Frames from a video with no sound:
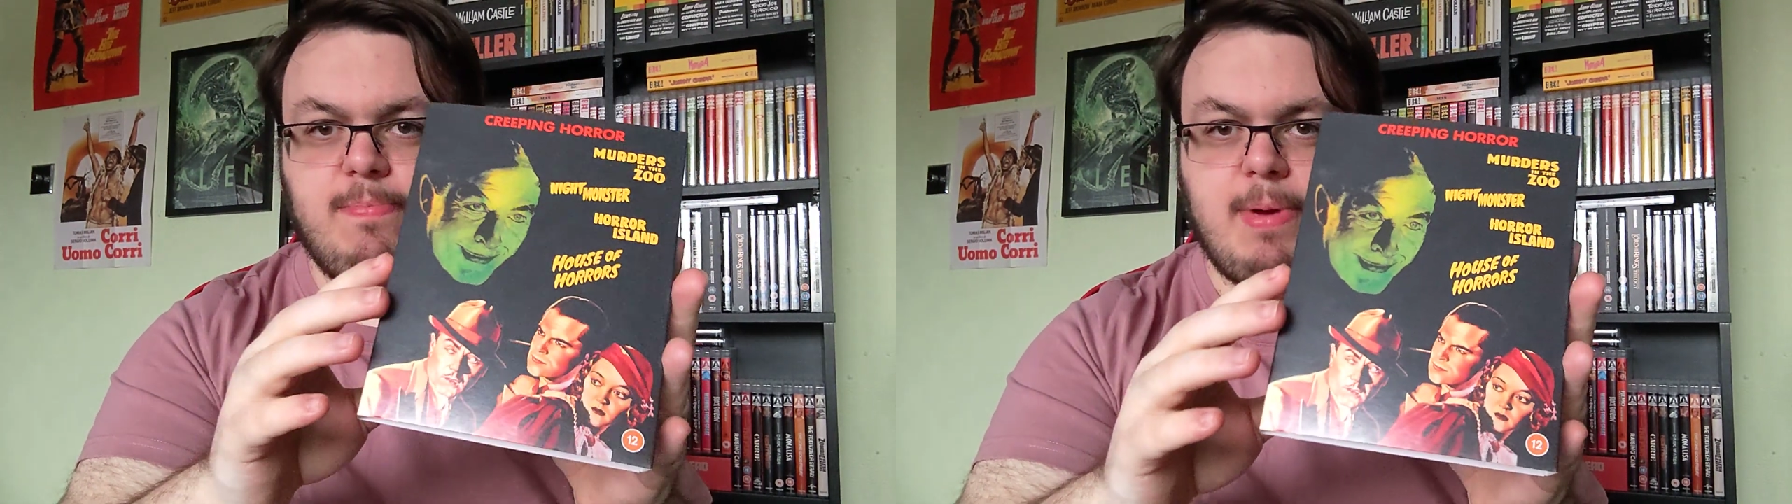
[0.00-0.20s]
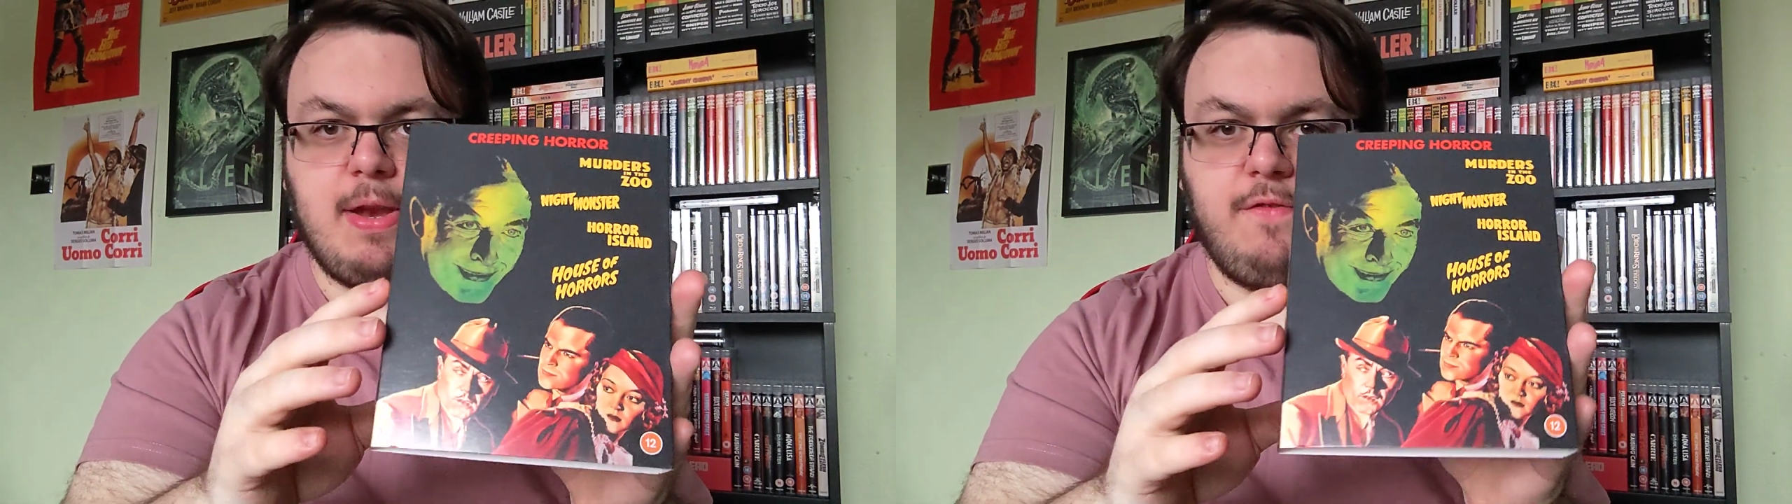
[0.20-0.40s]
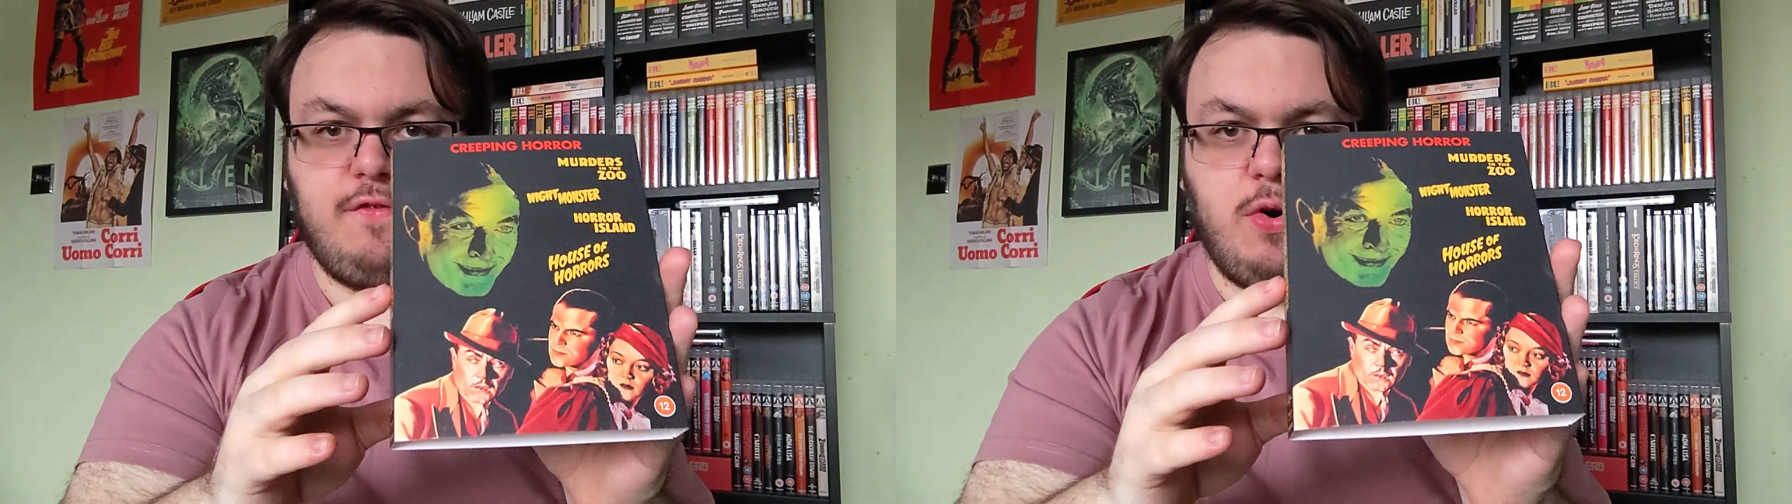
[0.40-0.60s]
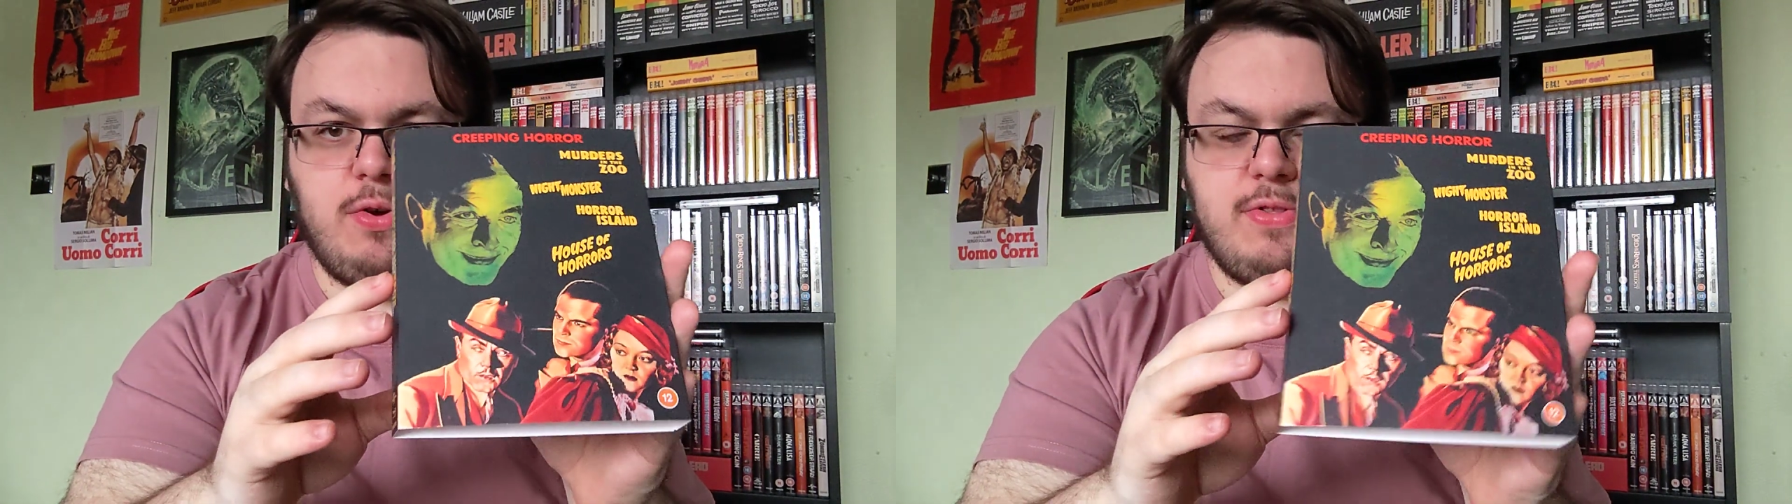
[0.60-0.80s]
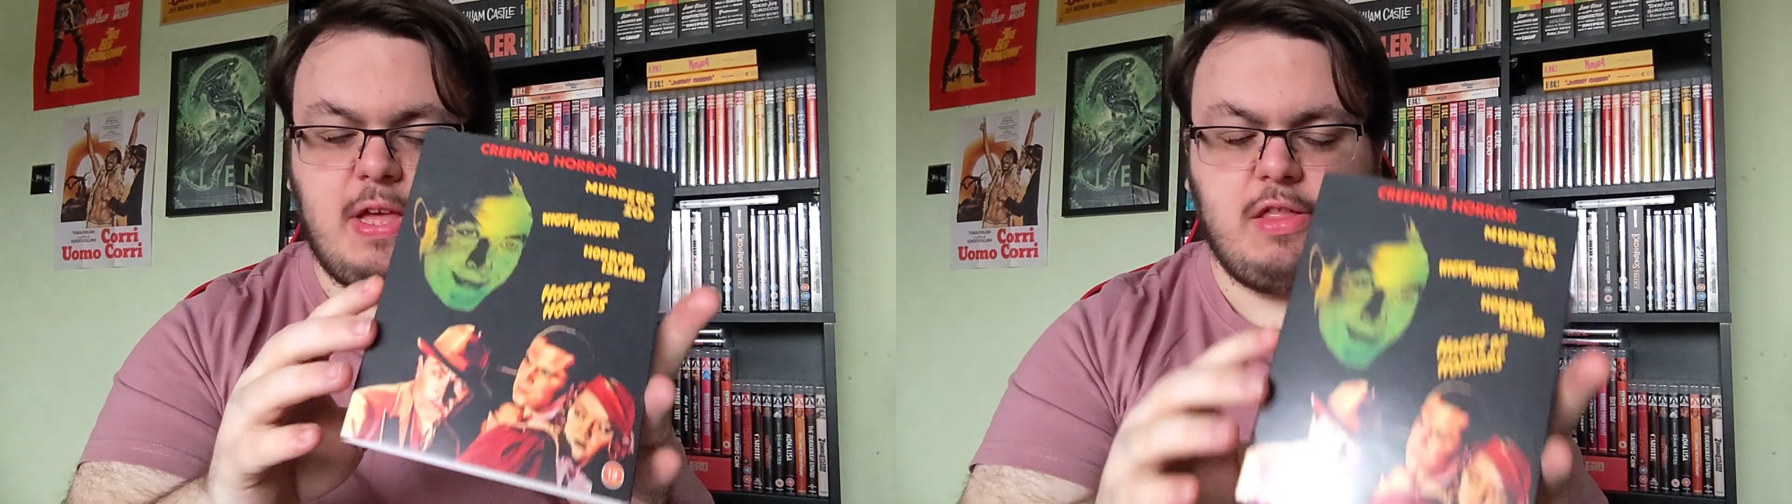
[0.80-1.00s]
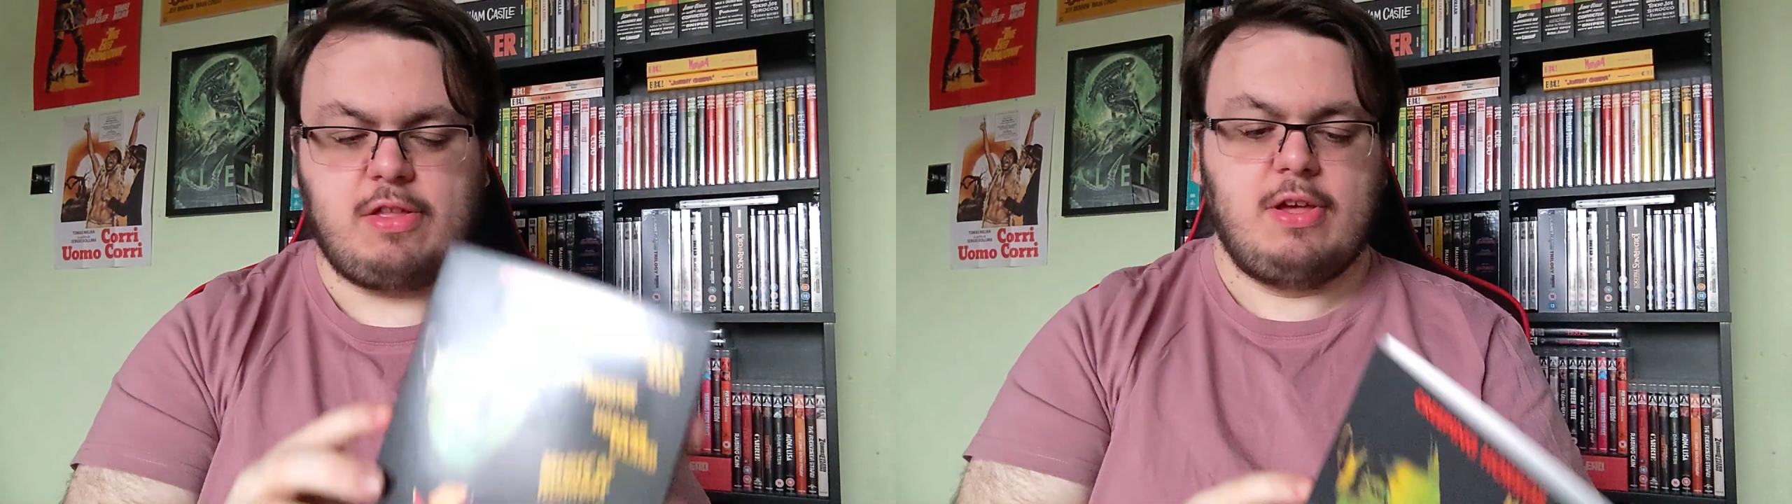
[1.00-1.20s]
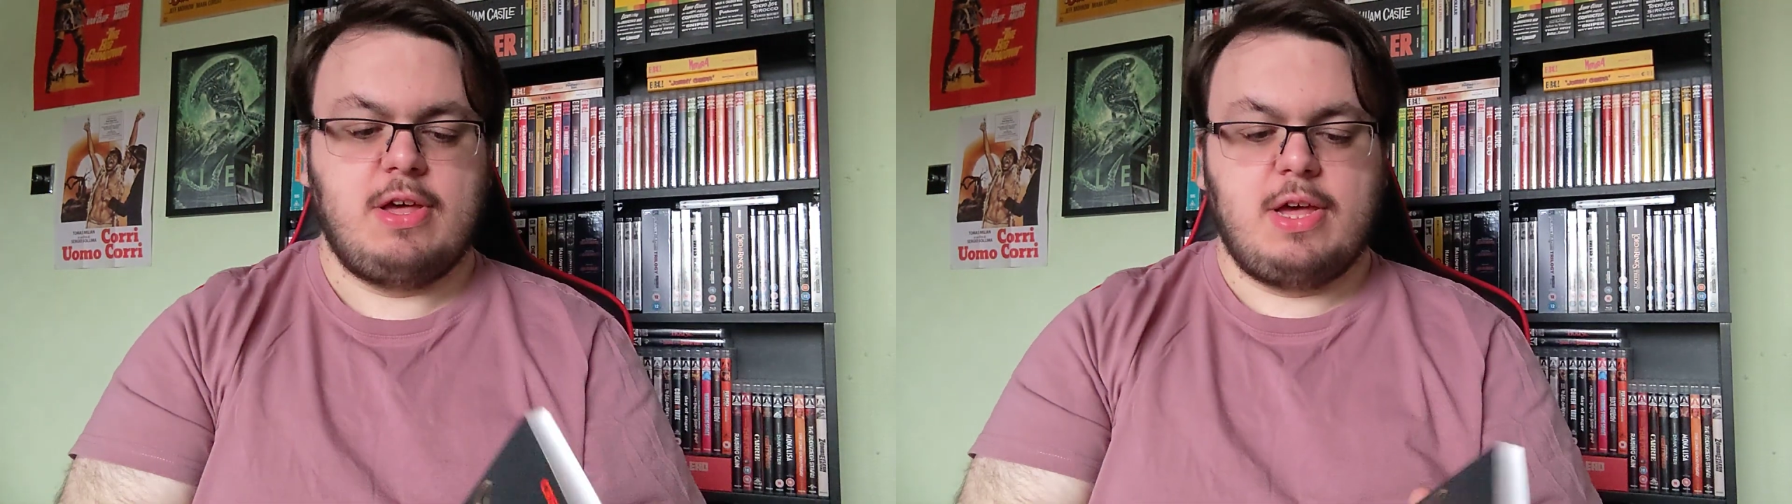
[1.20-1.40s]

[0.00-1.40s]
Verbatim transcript: mid 40s.